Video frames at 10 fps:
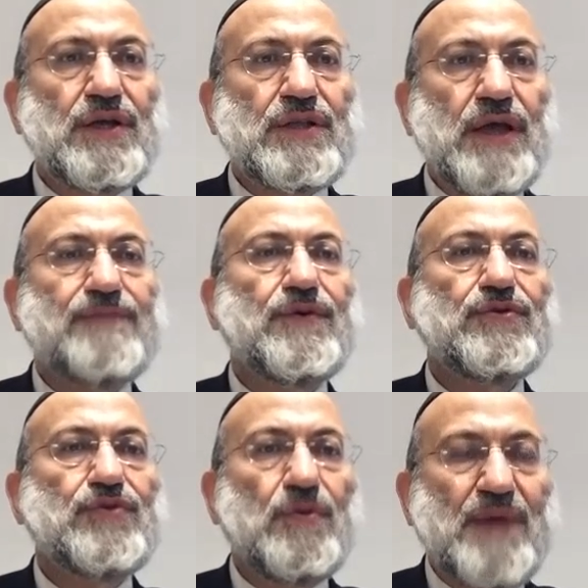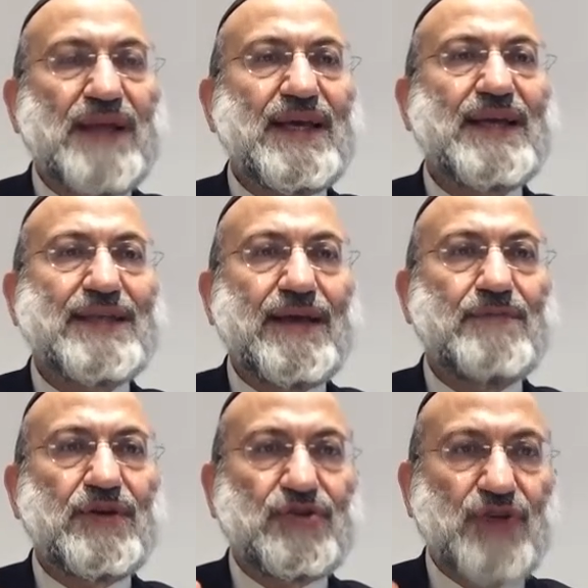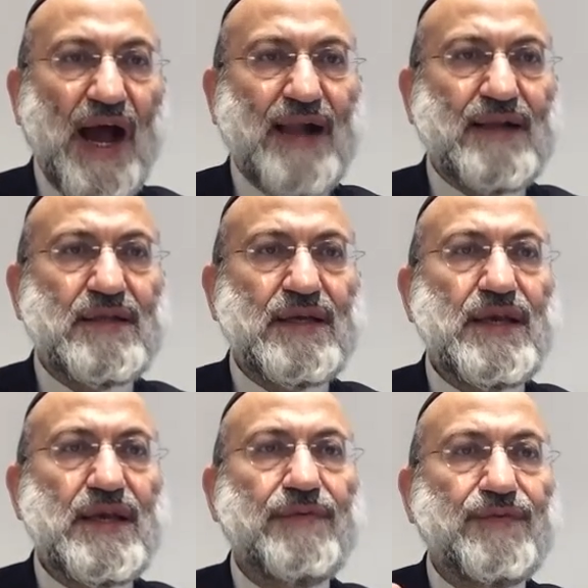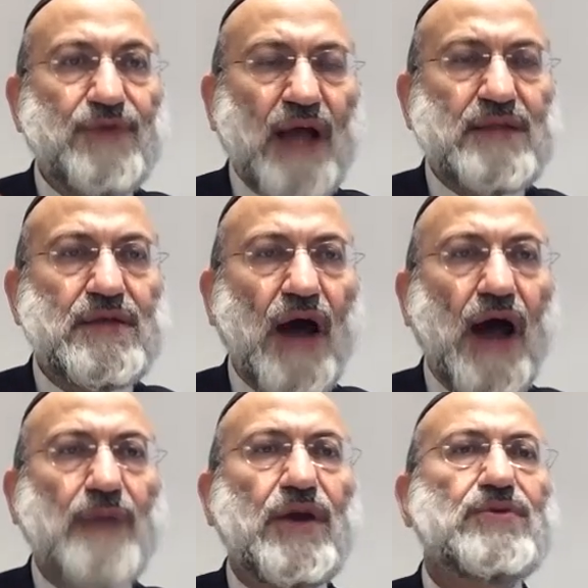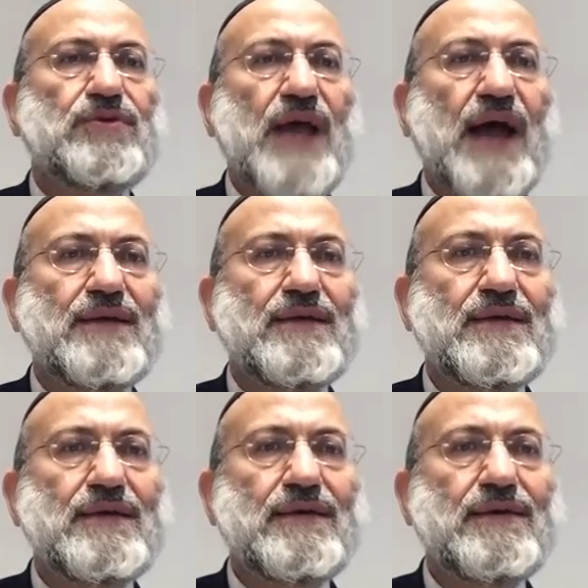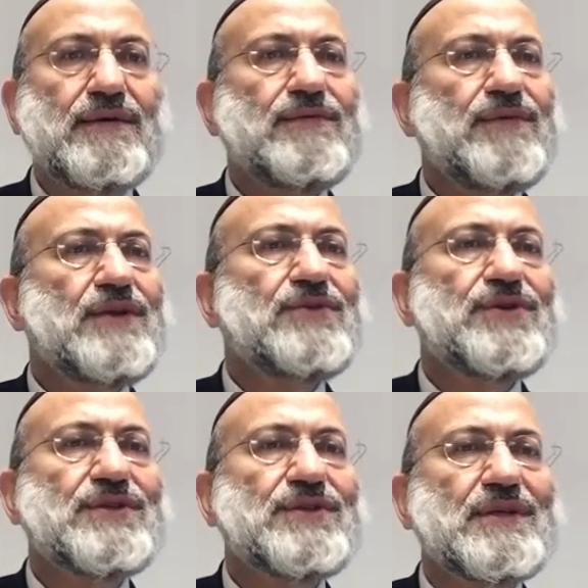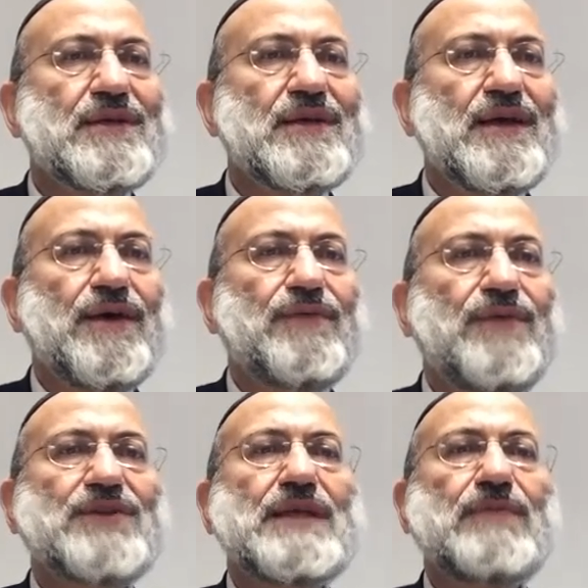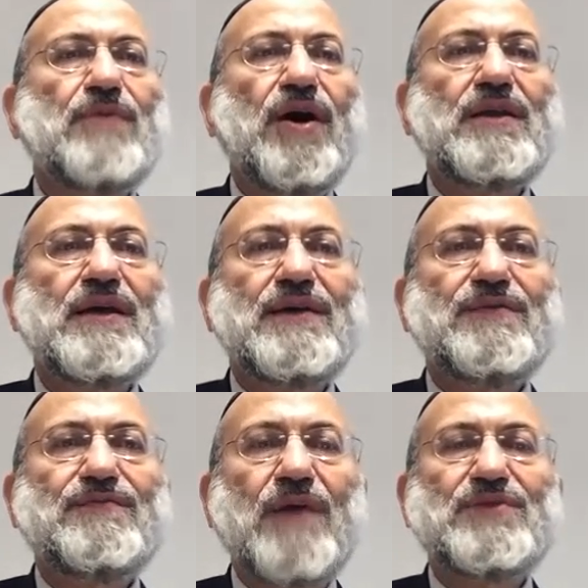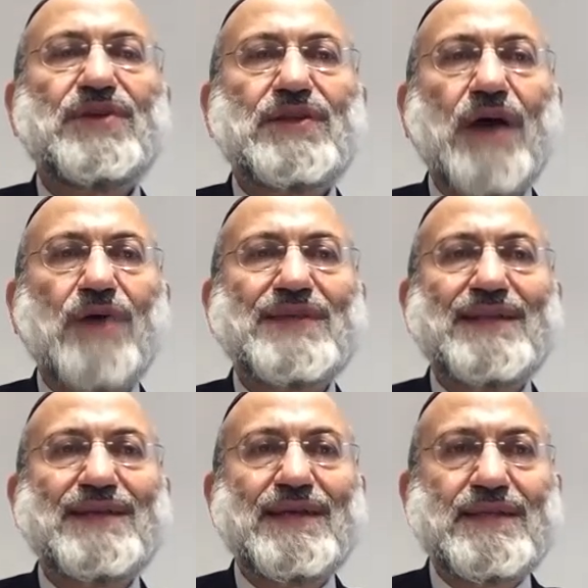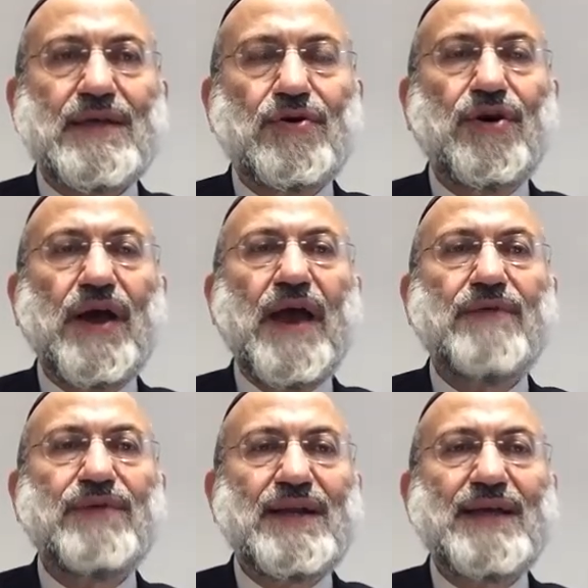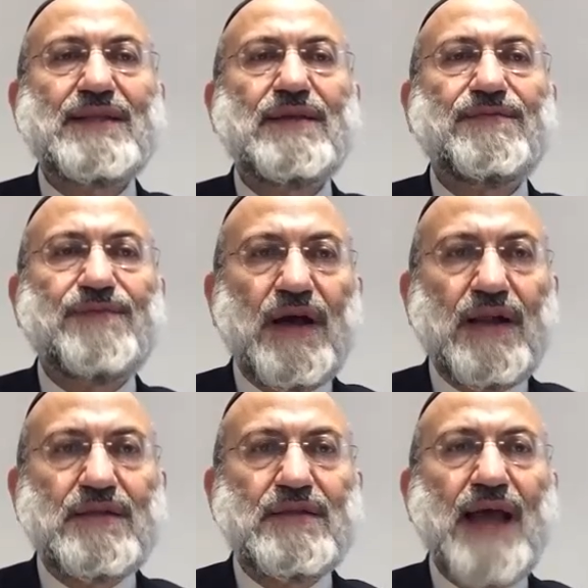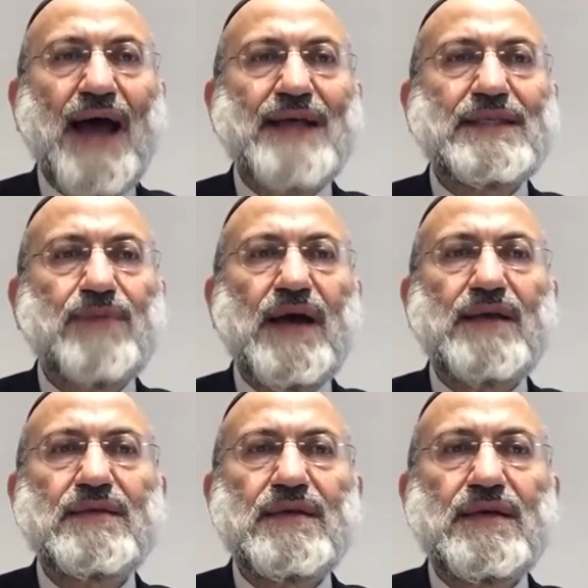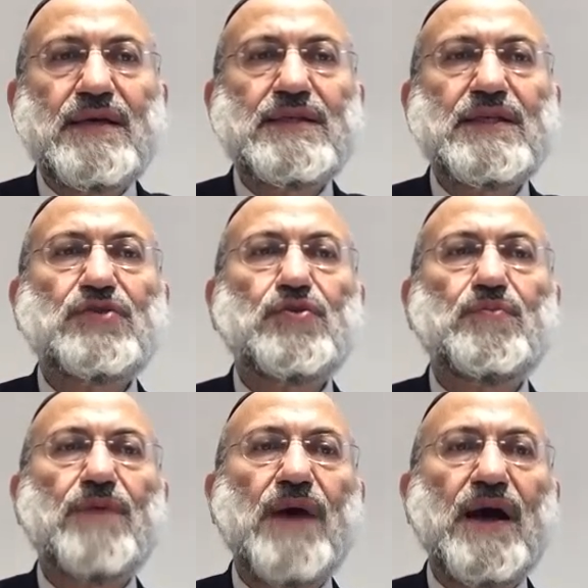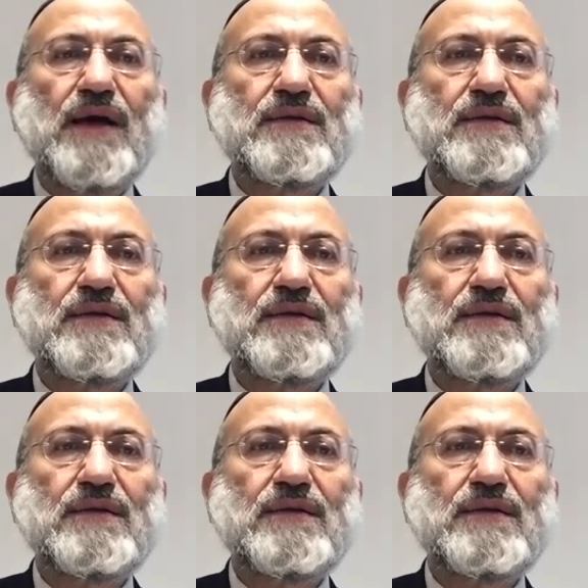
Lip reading: Therefore, you better give me a child. If not, I'm going to die. Very interesting. First of all, from 3,000 years ago, every lady felt the husband is a Superman.